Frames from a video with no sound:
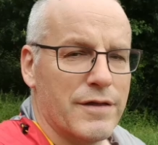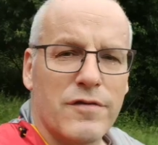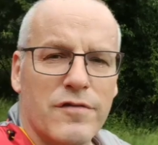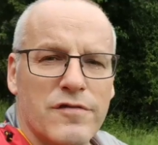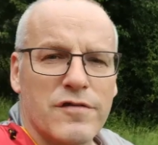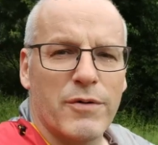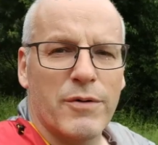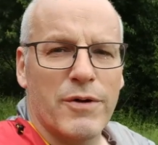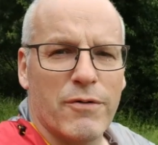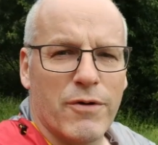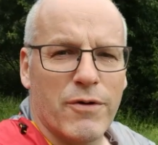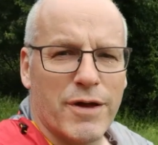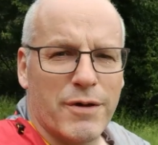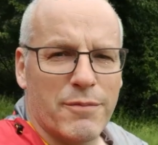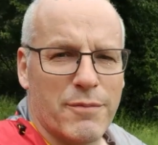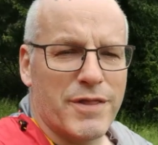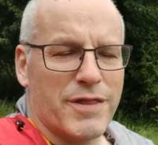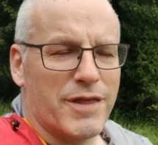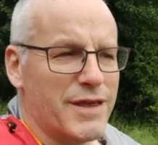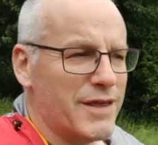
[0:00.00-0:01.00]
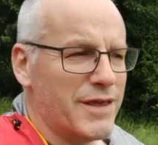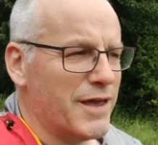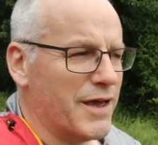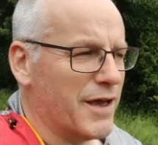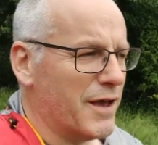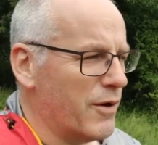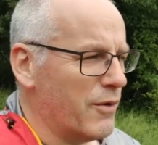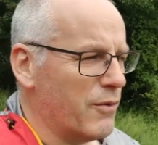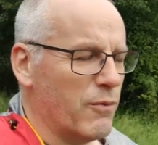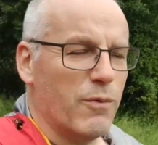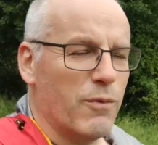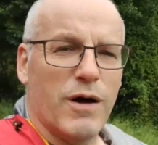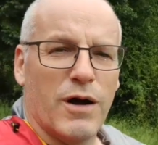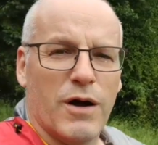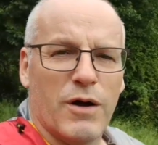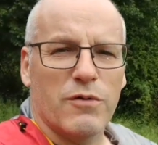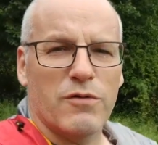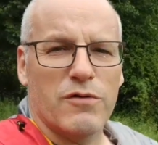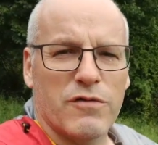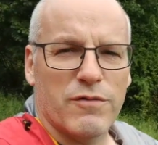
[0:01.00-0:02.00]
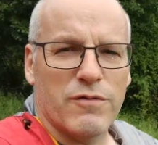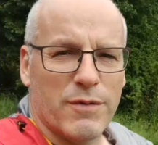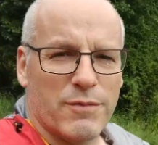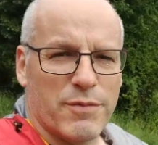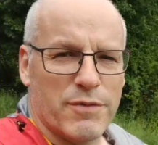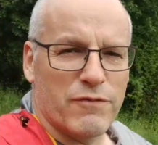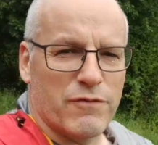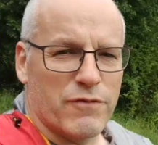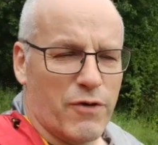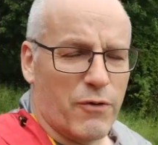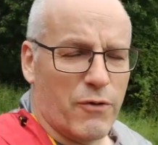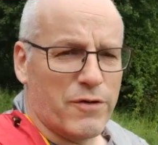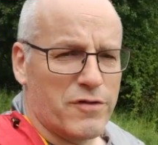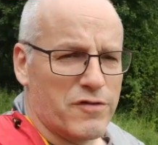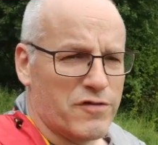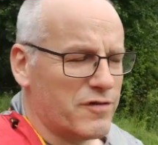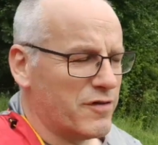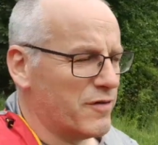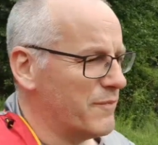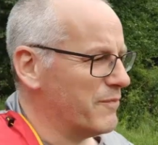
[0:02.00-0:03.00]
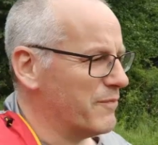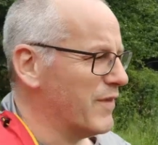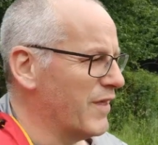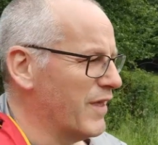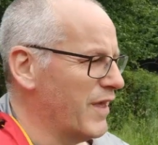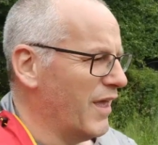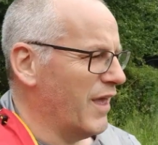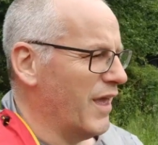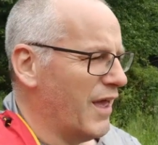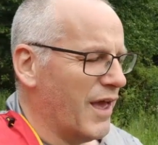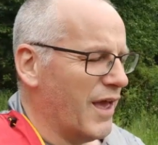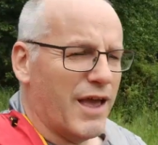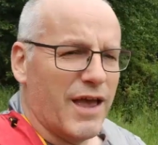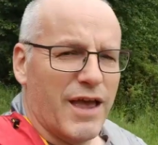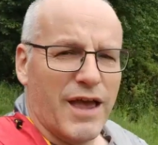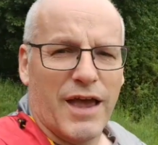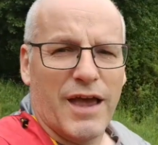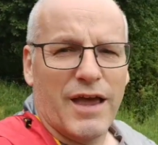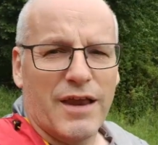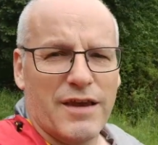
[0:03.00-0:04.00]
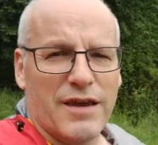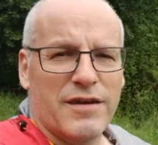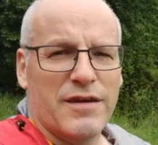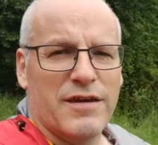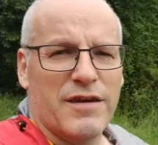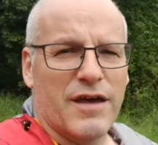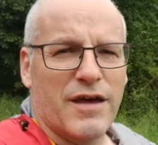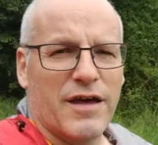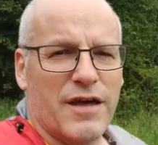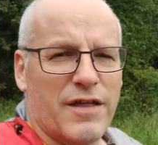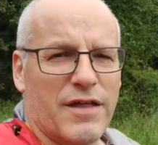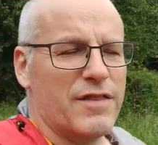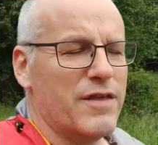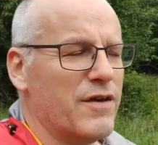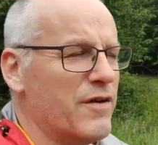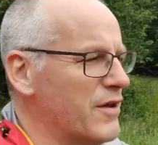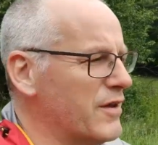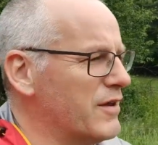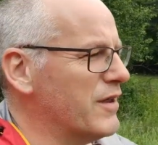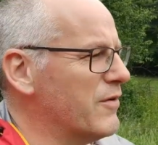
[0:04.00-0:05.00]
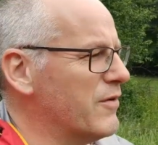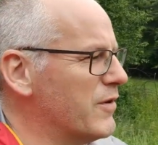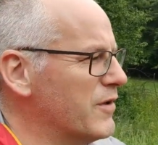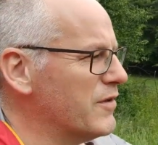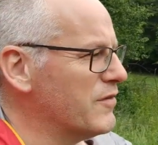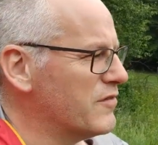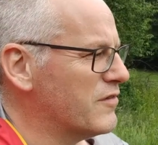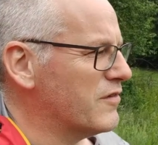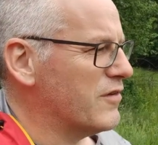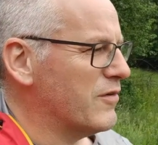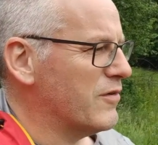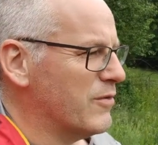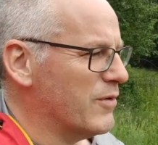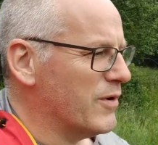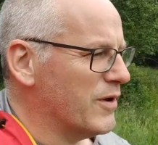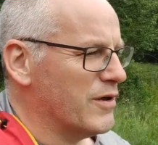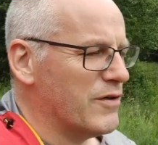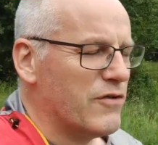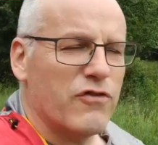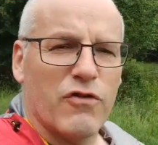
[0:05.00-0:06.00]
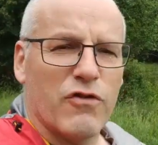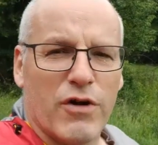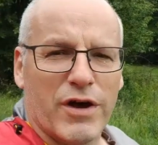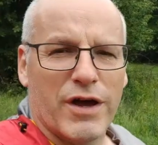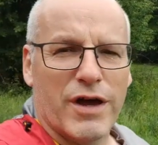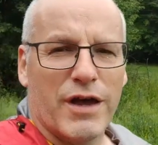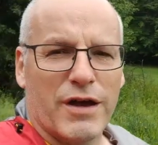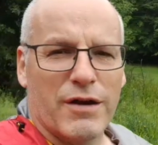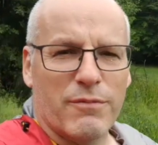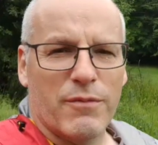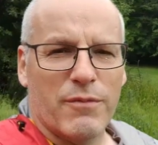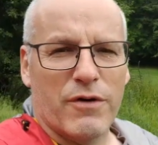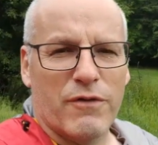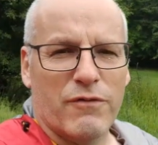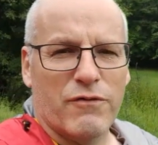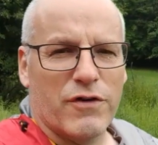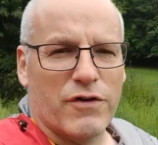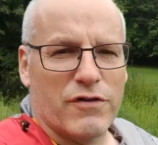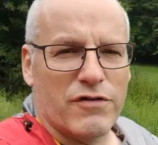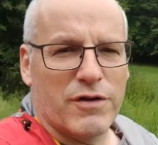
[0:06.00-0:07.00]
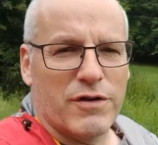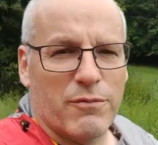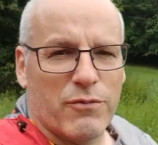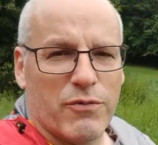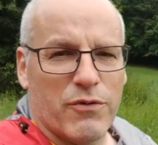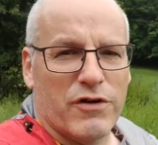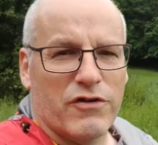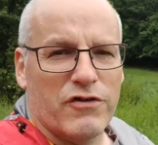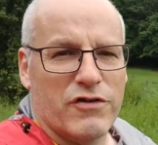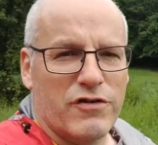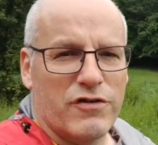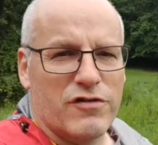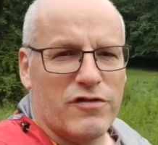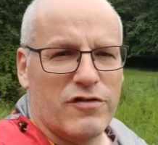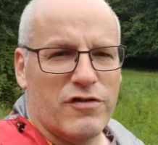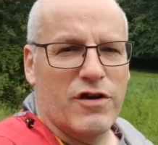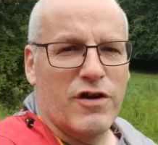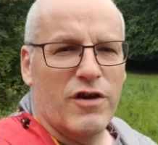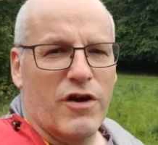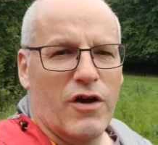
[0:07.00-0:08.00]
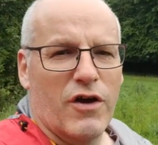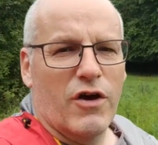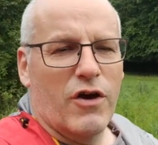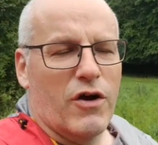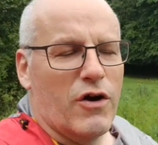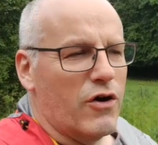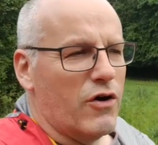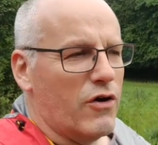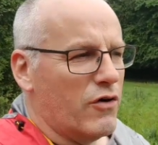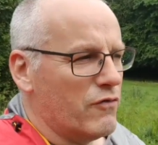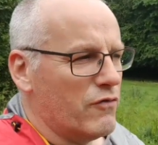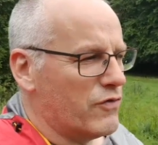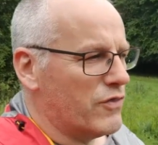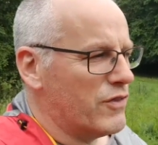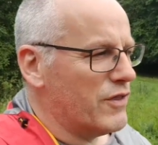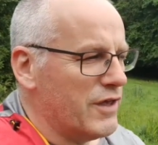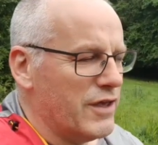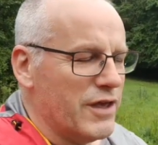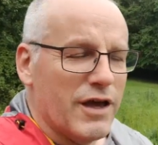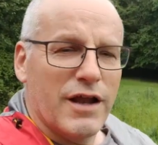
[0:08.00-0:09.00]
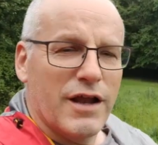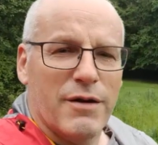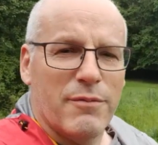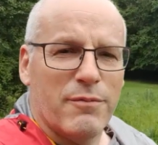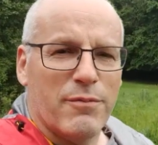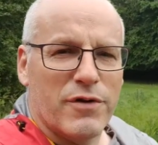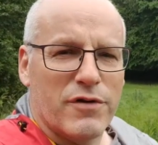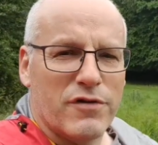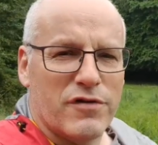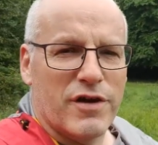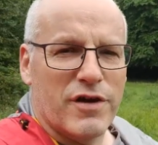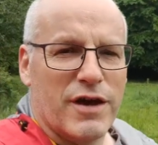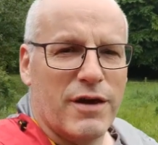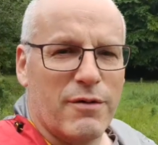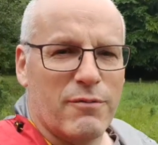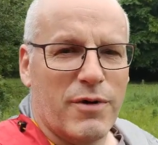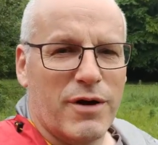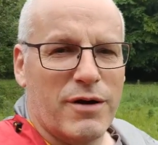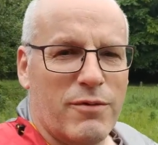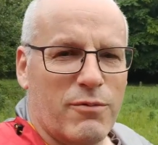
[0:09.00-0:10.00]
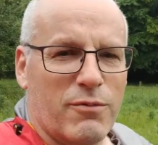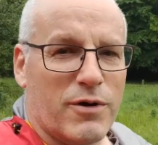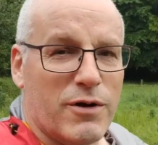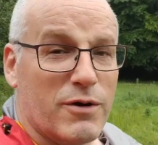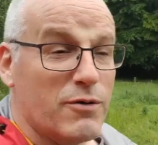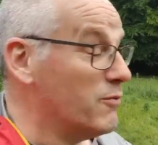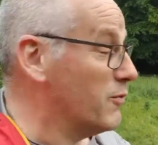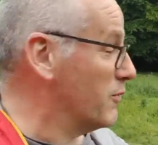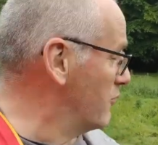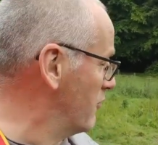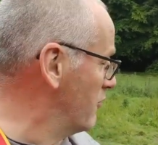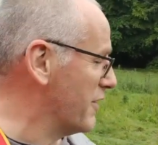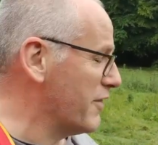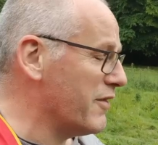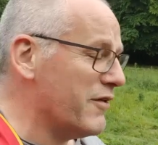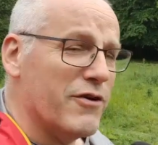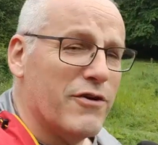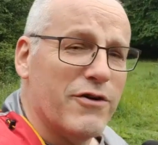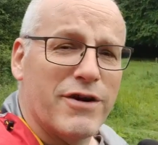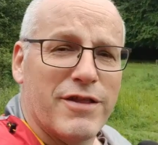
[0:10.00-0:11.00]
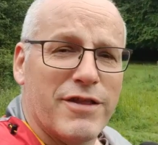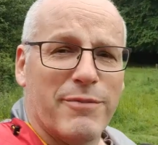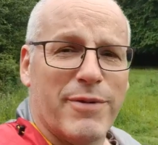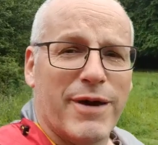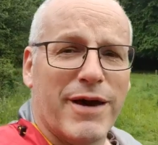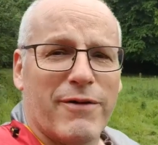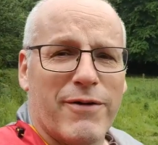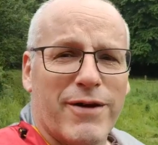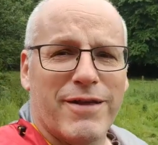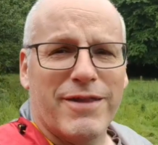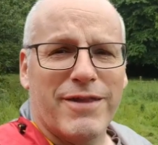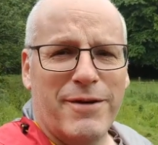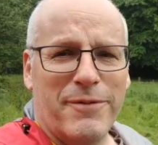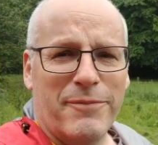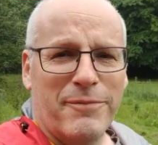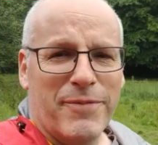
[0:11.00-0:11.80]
So here I am in the wilds of Epping Forest, and the idea is to try out my first impressions of the Olympus EM1 while walking the dog in the background there.